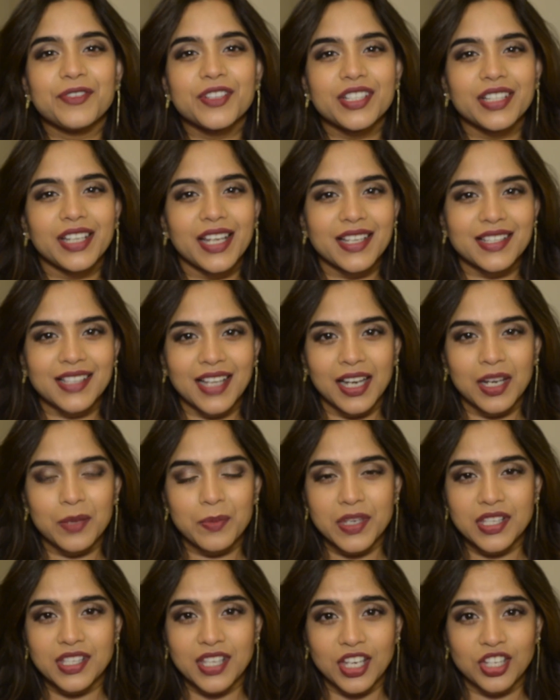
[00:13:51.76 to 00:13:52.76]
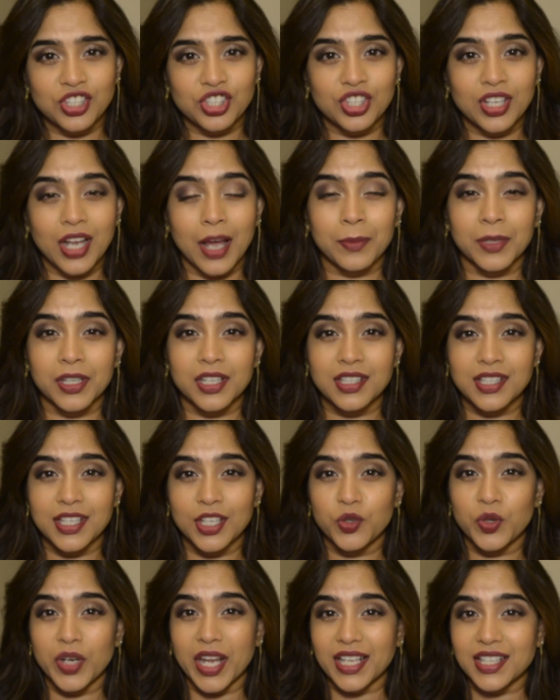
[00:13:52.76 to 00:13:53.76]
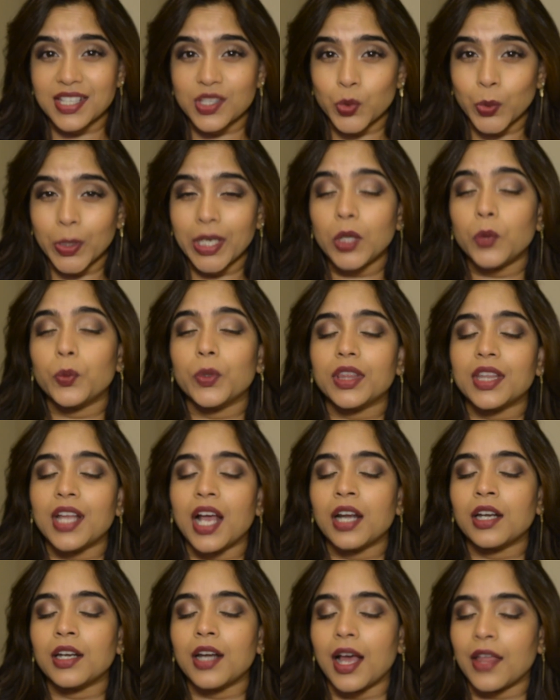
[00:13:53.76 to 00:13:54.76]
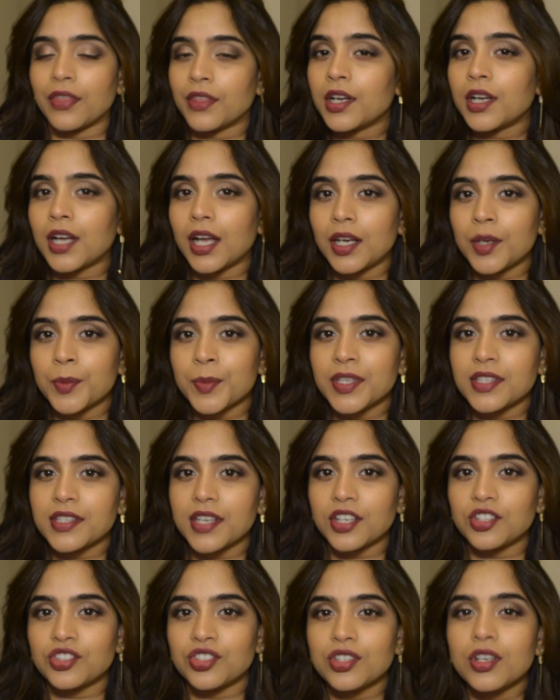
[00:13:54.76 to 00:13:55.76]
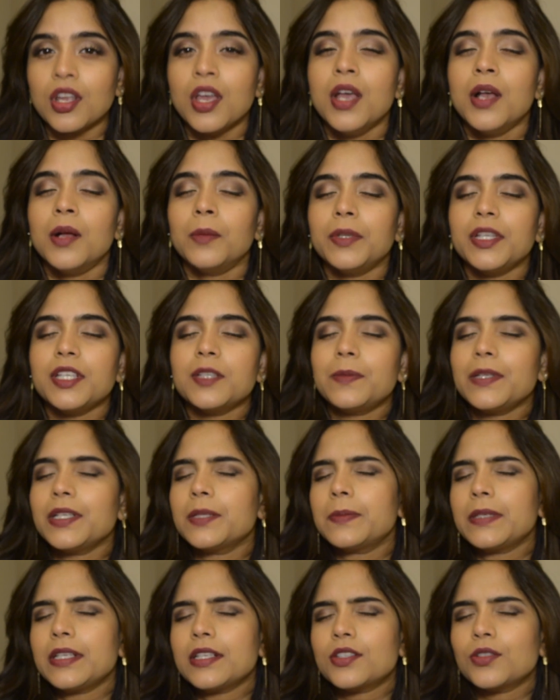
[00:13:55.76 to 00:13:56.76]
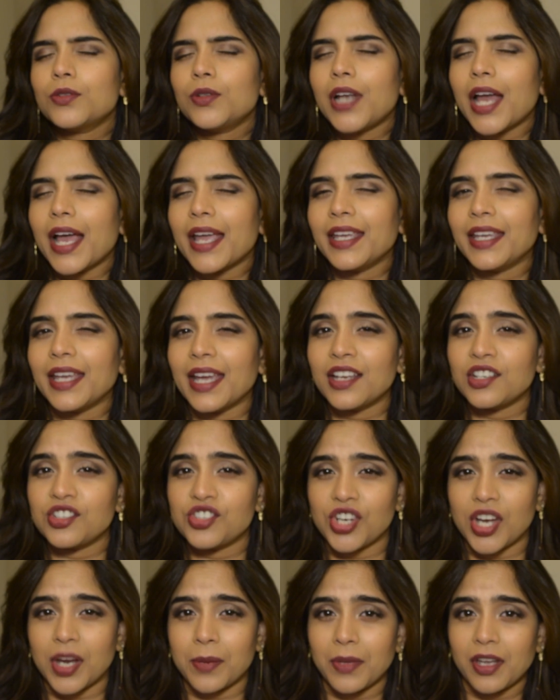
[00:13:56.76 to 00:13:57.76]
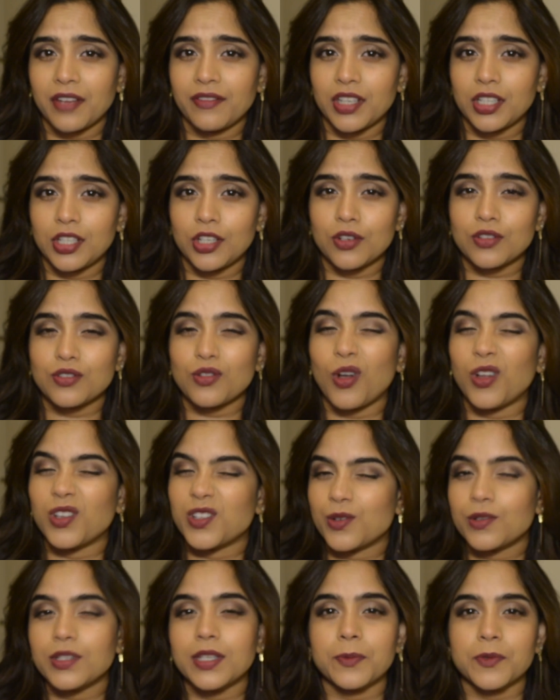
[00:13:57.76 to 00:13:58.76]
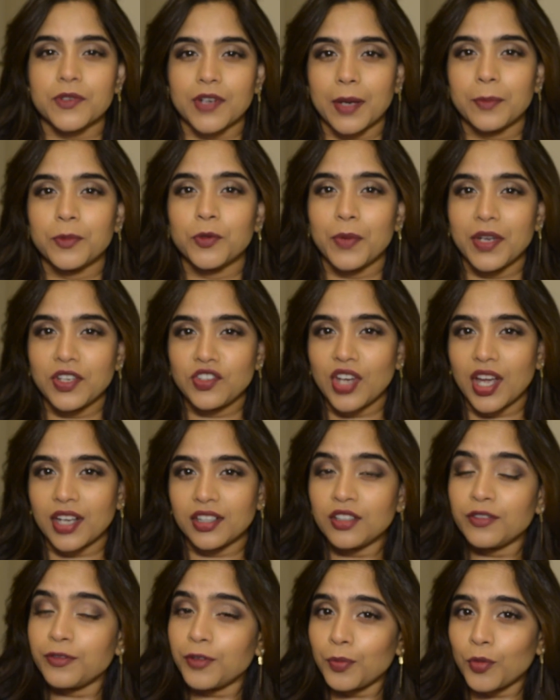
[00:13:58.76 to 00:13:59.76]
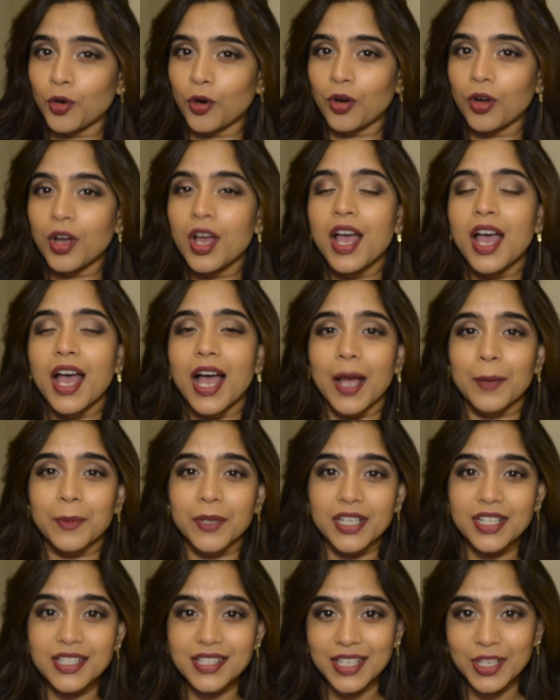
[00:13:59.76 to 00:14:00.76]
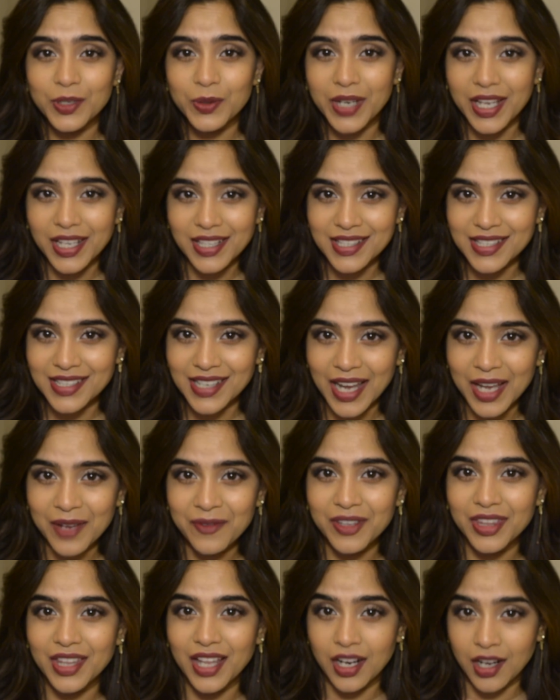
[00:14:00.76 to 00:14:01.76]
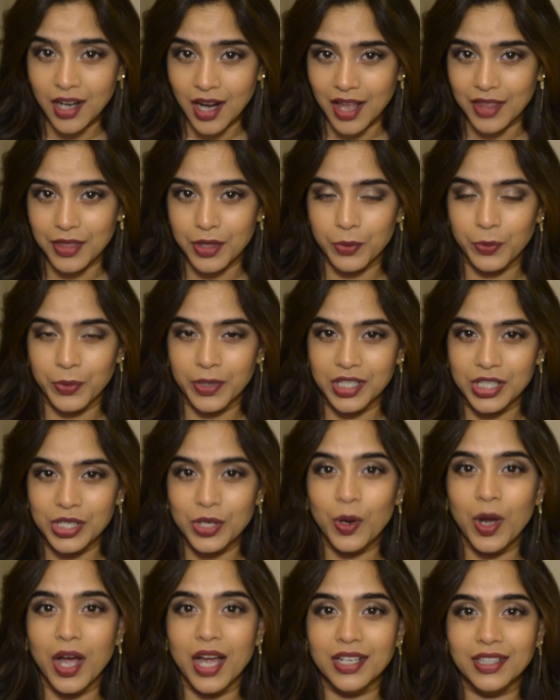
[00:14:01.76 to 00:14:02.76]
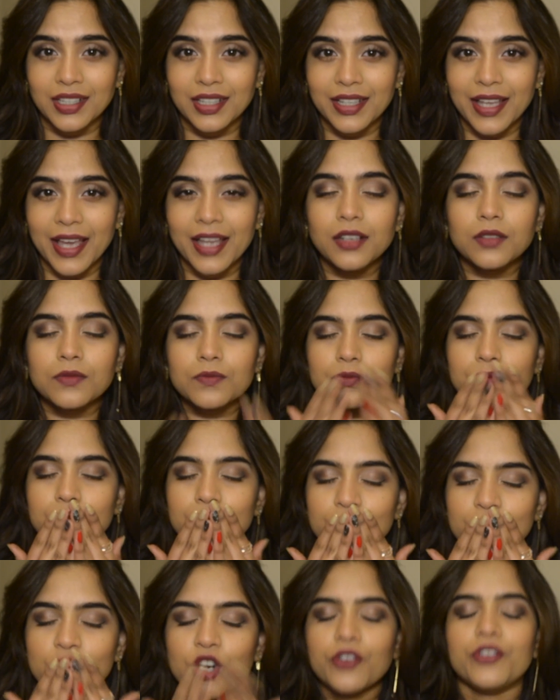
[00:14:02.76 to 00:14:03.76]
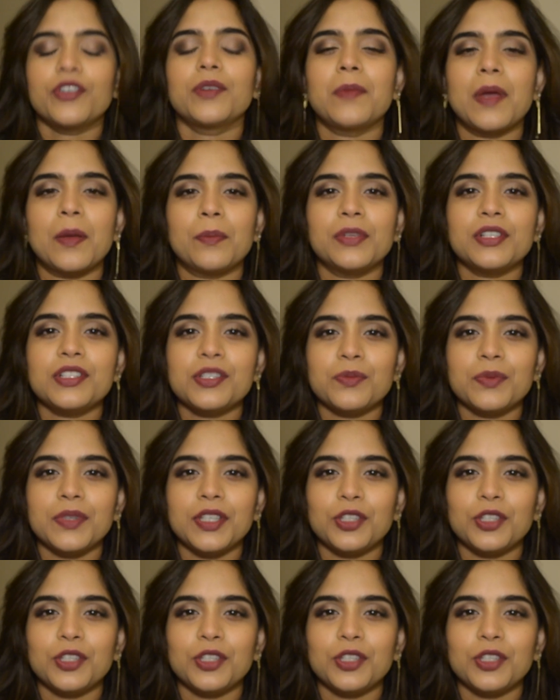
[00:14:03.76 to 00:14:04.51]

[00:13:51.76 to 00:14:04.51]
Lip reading: for today's Color Me session. I'm gonna see you next week with another Color Me session. Please do like and share my videos. Also subscribe to my channel for more. I'm gonna see you next time with another video. Until then, remember to be